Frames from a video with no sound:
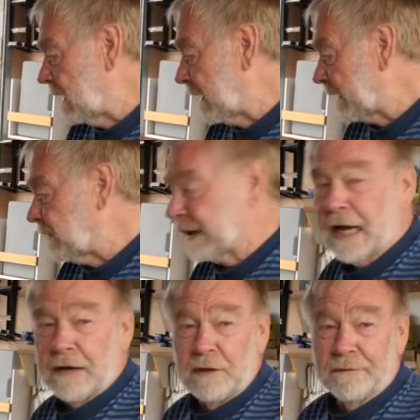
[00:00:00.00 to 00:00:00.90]
the electric
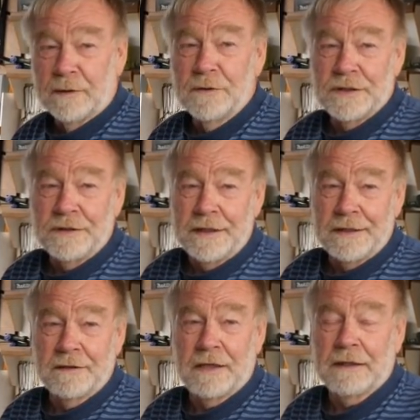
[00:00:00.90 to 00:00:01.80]
car revolution
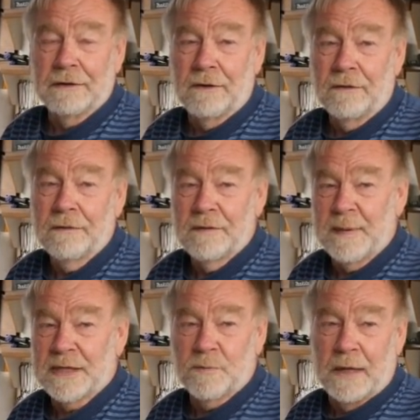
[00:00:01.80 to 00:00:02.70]
needed to kick along, and the
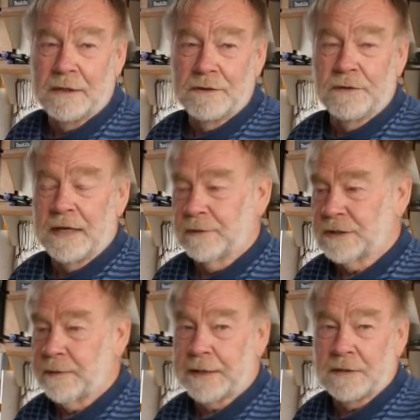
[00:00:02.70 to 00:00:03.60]
best way to do that
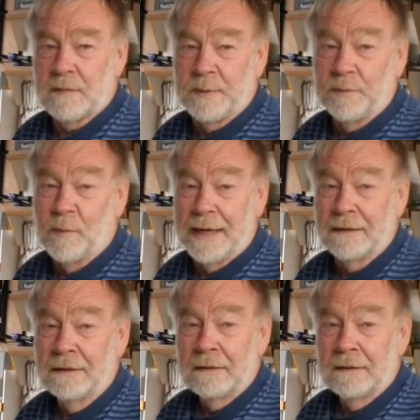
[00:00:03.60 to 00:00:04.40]
was to actually build one.